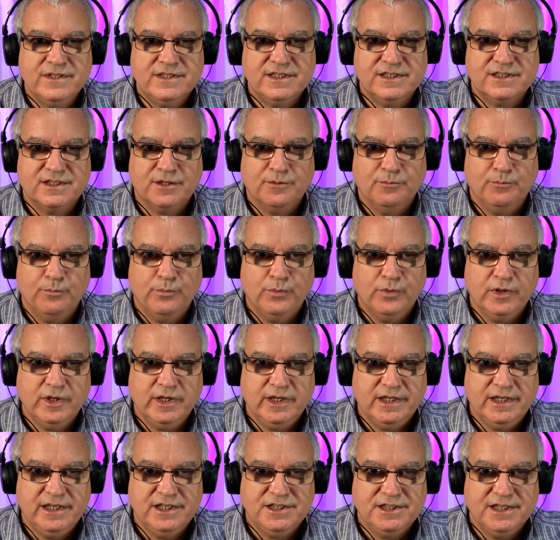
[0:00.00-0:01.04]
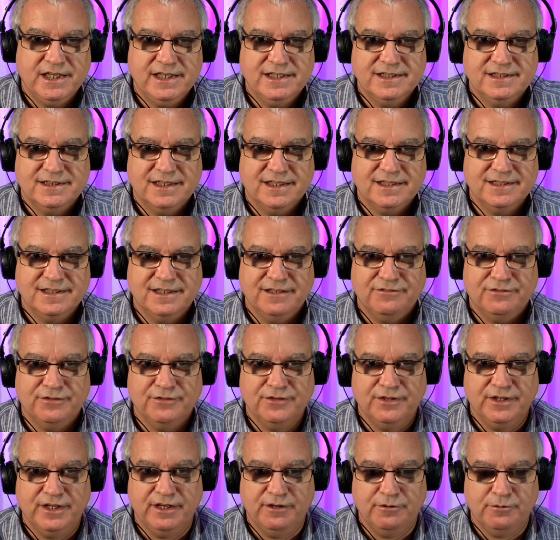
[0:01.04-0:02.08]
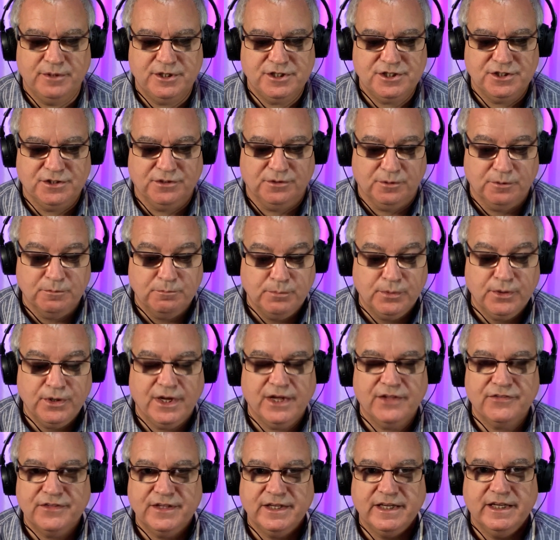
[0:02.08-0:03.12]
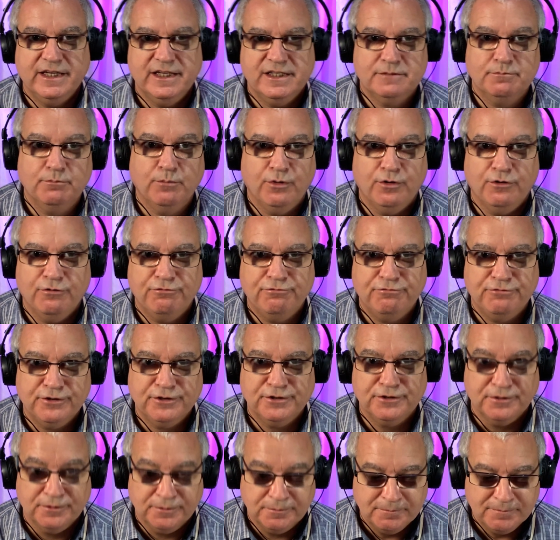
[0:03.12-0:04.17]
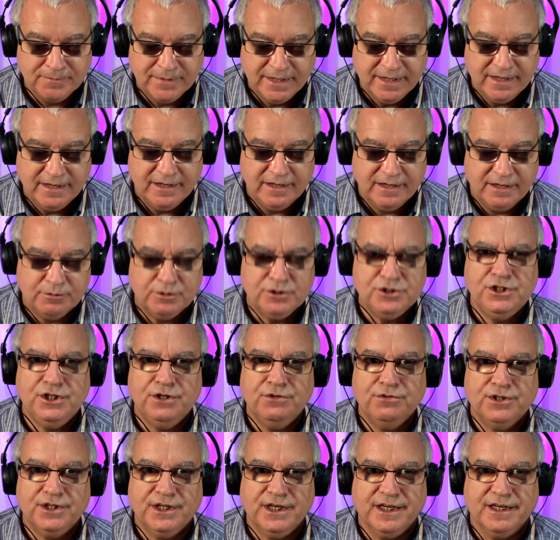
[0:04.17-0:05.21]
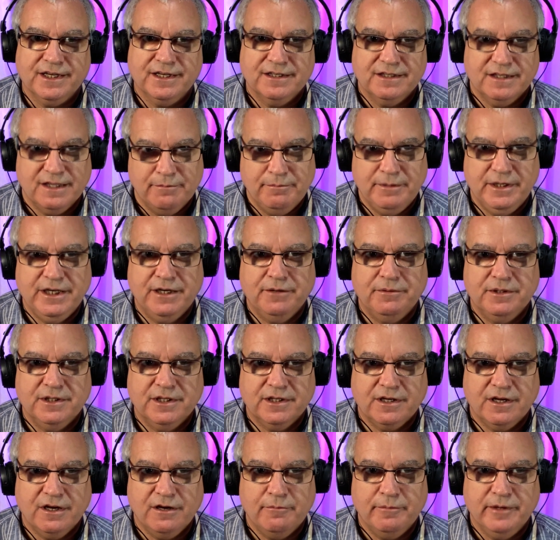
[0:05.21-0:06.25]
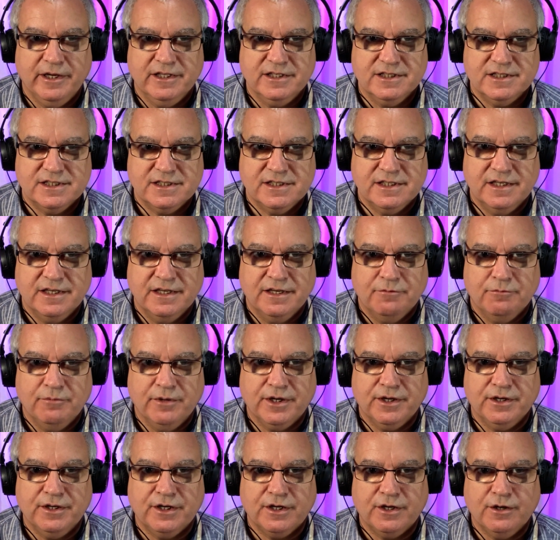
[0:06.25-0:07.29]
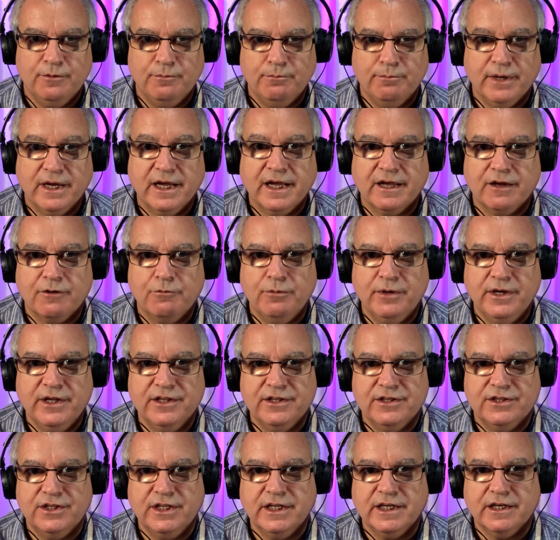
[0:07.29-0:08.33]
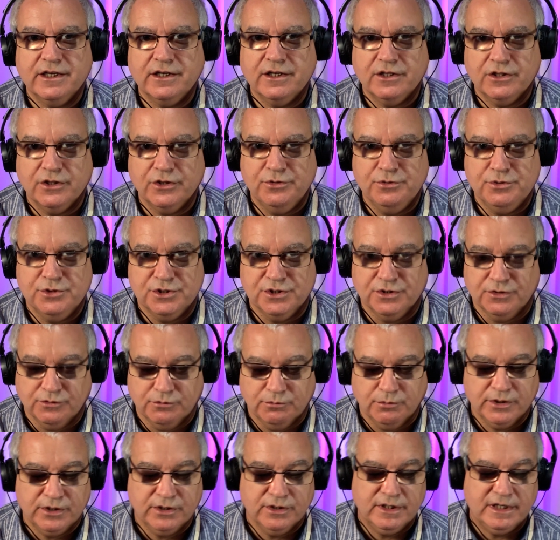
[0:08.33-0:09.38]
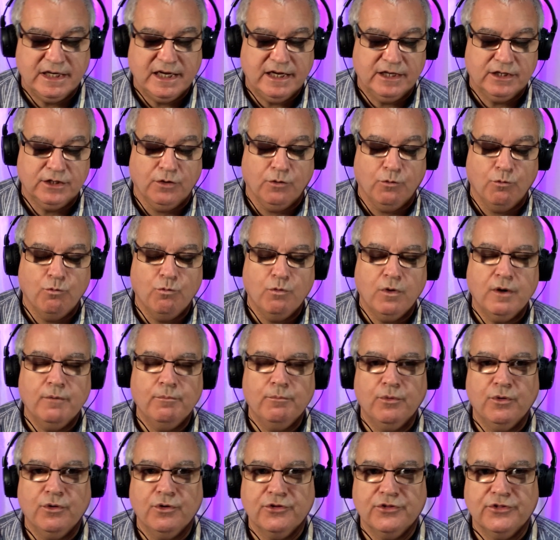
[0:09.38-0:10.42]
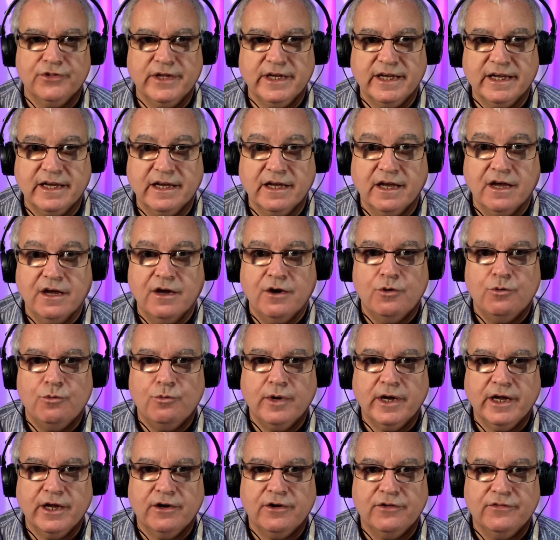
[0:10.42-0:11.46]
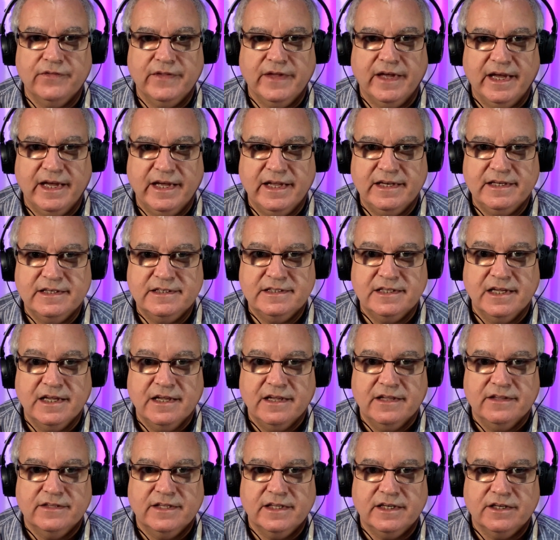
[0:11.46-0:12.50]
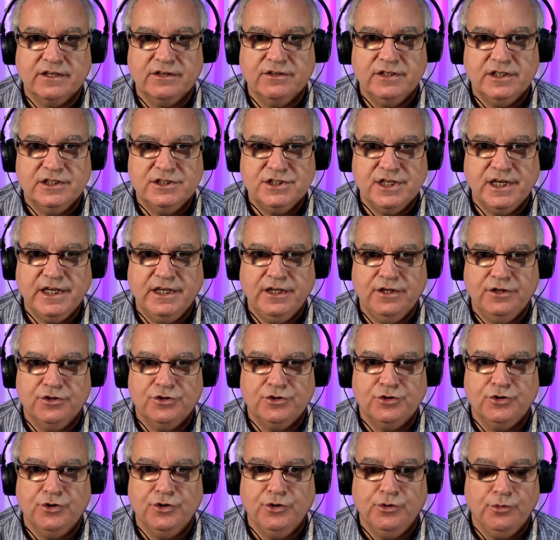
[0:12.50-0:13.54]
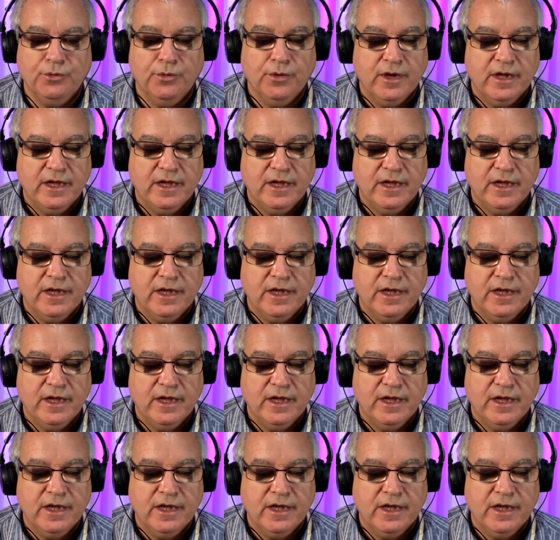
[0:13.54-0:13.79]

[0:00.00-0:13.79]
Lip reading: has completely changed, hasn't it, from the original? But I think it's more fun. What do you think? Let me know in the comments. We're going to come back with the conclusion. We're going to add on one more thing right on the end. Then I'm going to take you through